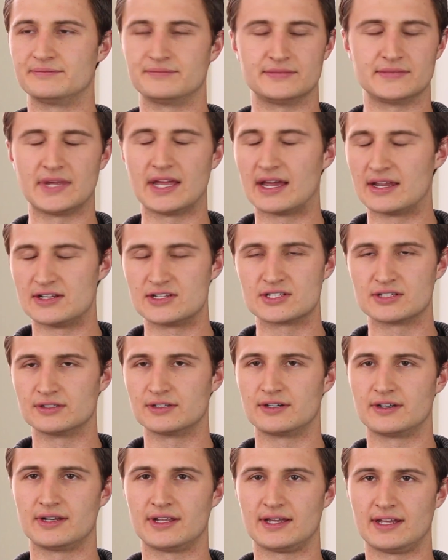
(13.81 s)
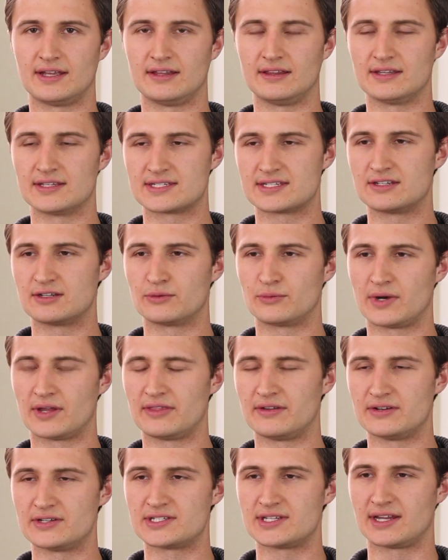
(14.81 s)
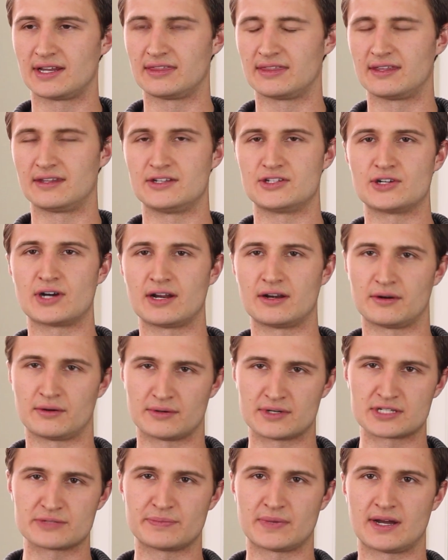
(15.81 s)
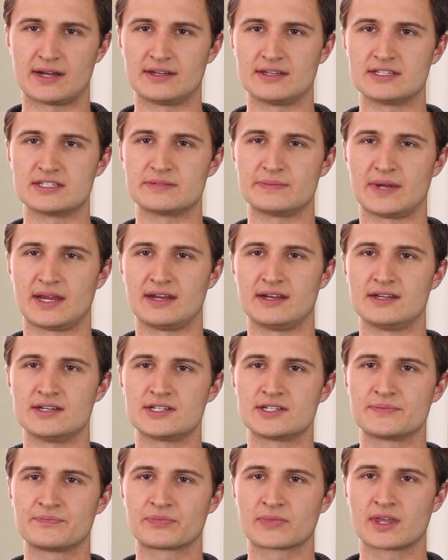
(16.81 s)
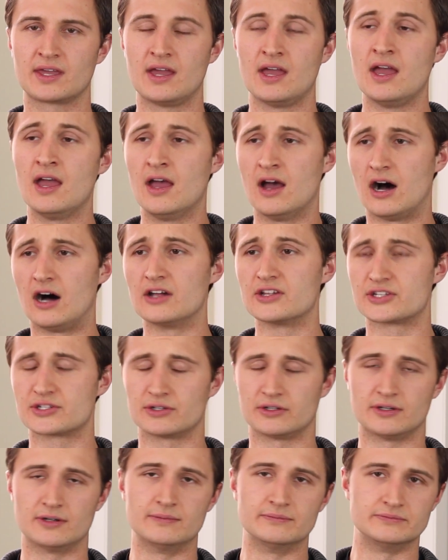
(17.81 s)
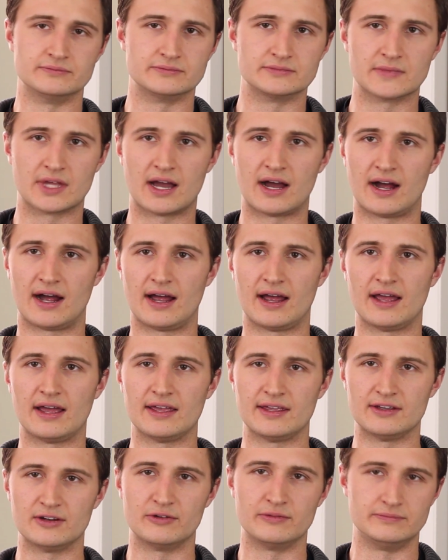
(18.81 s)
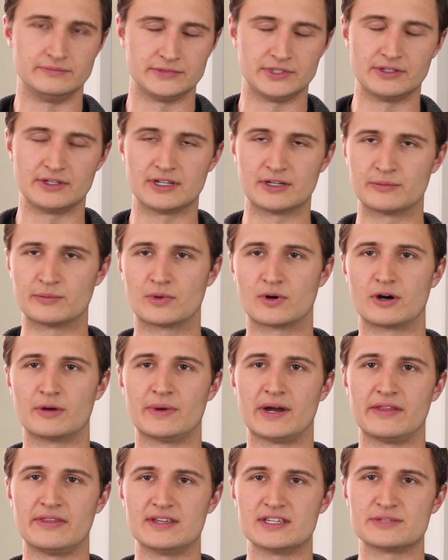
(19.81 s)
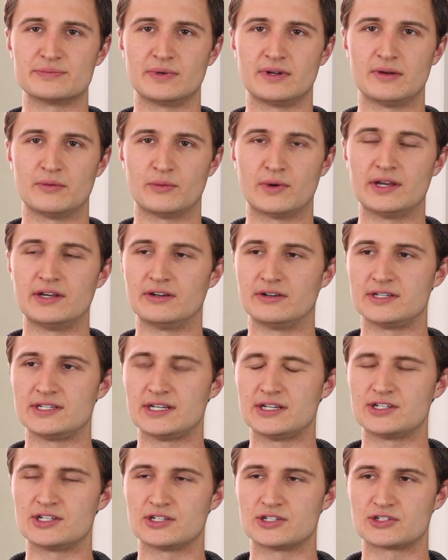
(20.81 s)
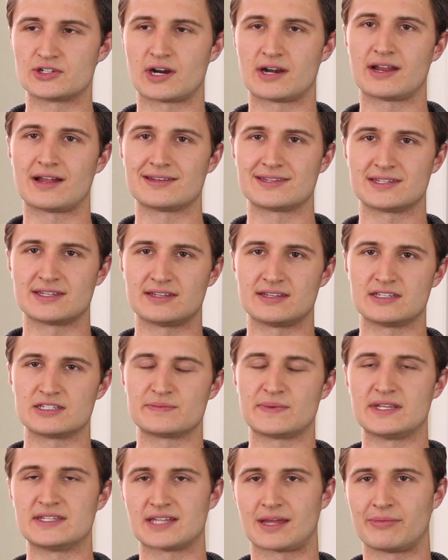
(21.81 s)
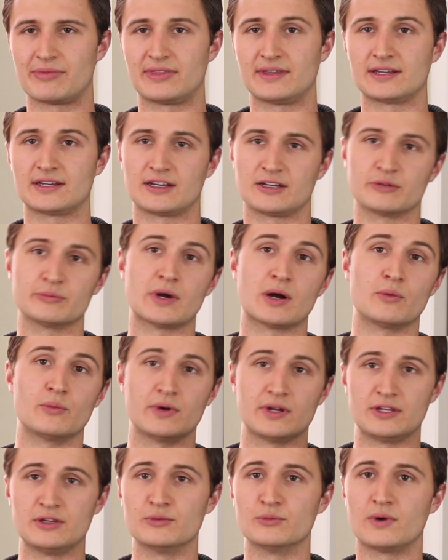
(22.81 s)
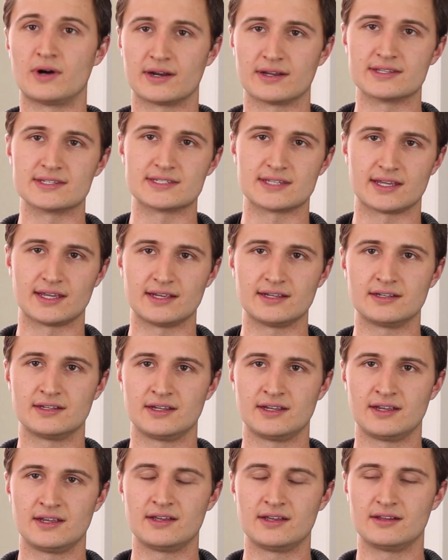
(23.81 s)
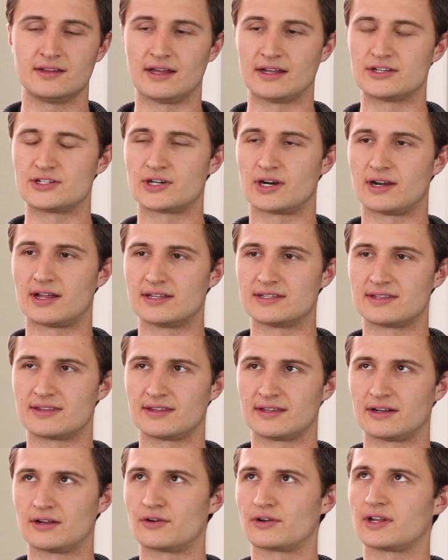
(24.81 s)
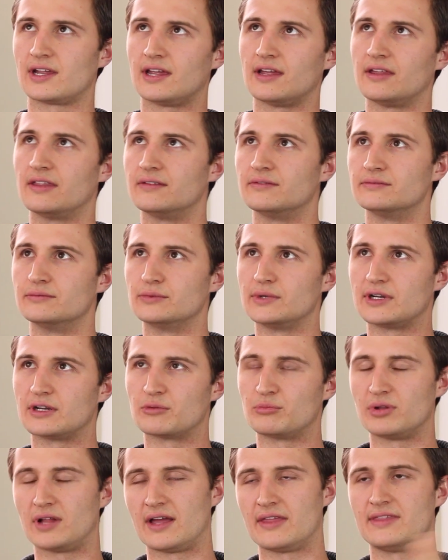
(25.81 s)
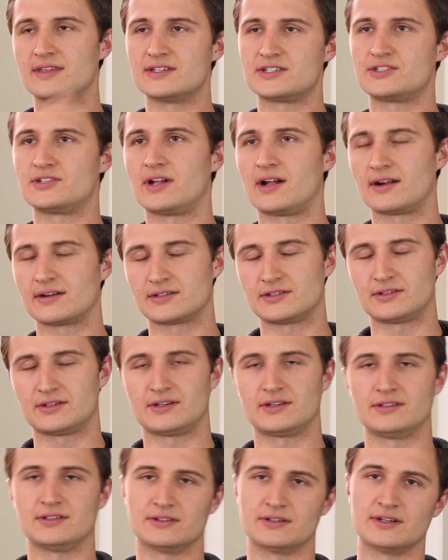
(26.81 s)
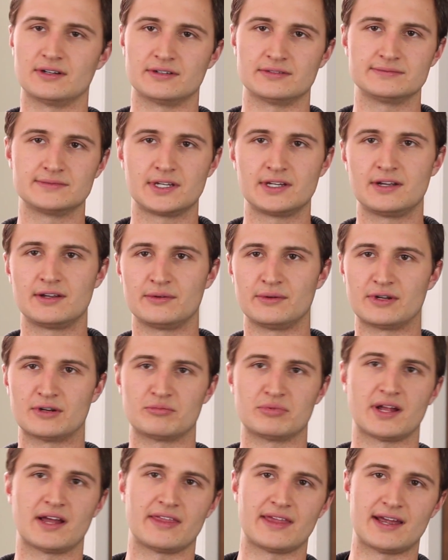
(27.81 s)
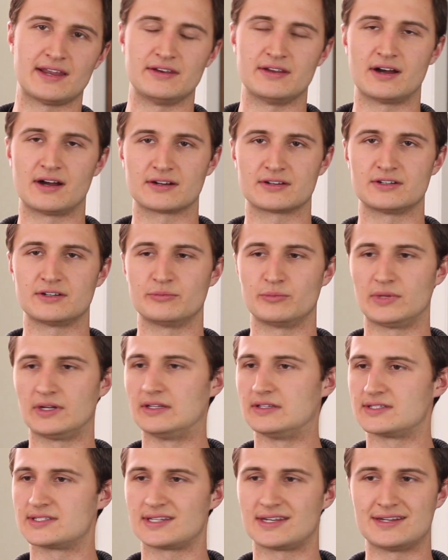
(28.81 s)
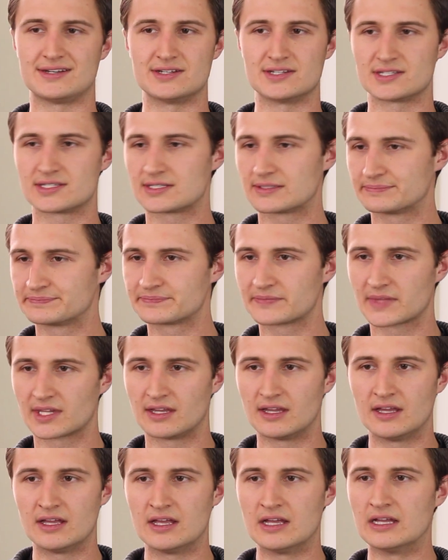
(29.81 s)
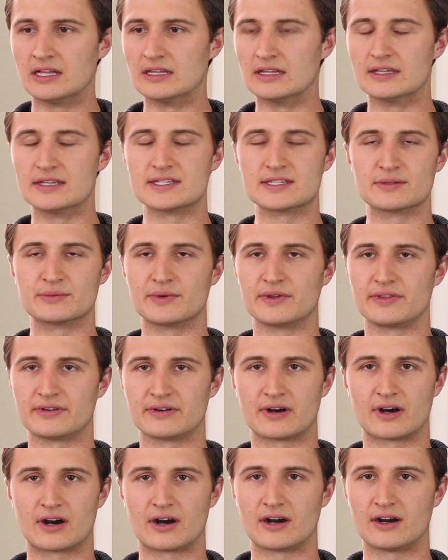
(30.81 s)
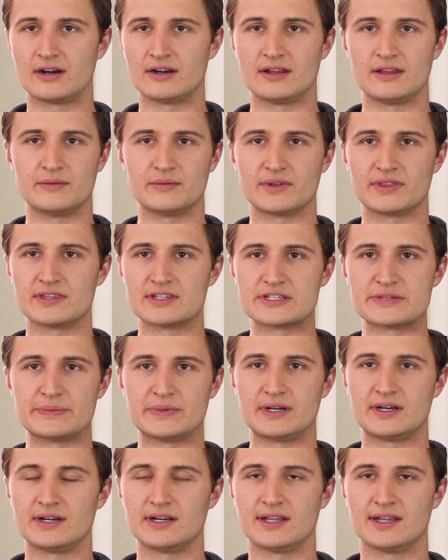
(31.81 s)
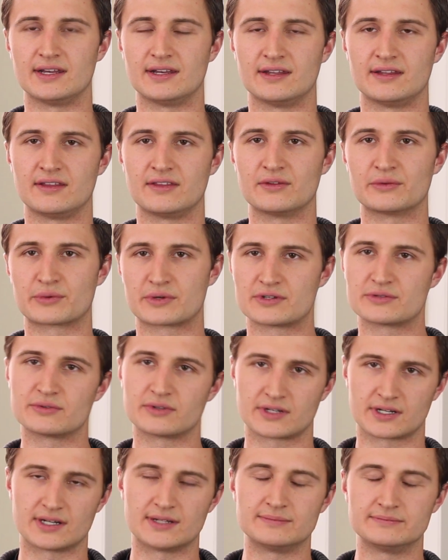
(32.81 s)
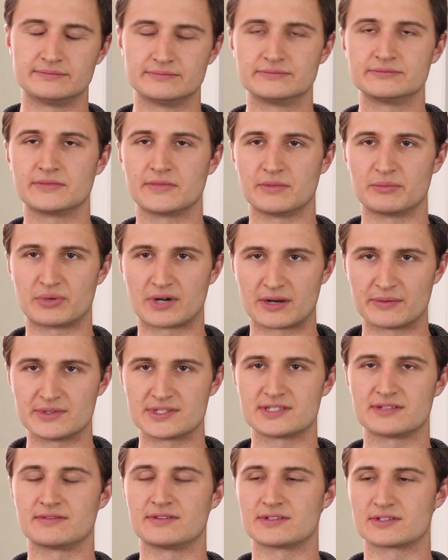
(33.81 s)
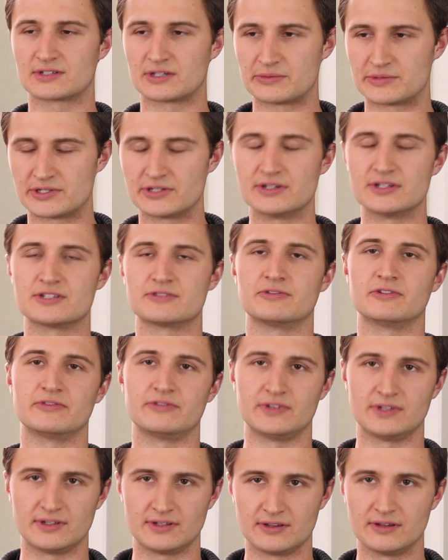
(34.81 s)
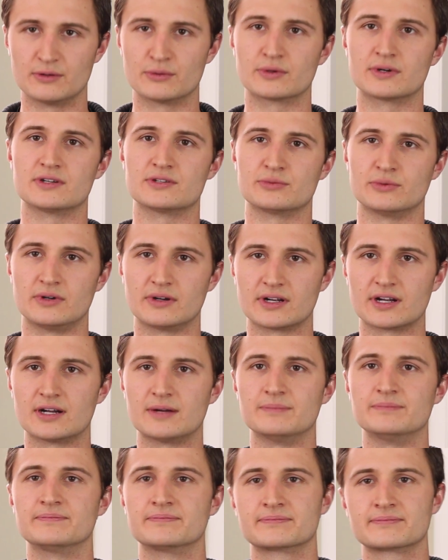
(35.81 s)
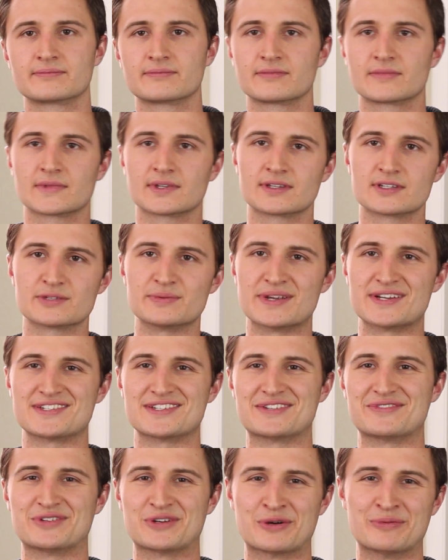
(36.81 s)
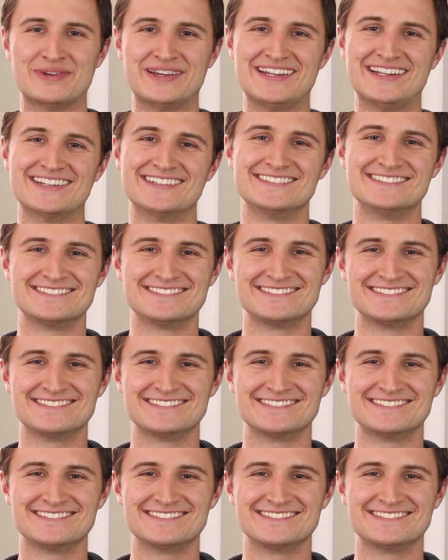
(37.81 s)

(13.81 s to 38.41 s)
yeah, just learn to listen to what they're saying and try to respond in Spanish. Also, uh, you'll you'll hear more about this, but when you're teaching, try not to spend time thinking about what you want to say. I try not to think, okay, we could apply this doctrine or we could apply that doctrine, but instead just listen with your heart and with the spirit and the words will come. The promise of the scripture is fulfilled. The words will come, especially if you're obedient.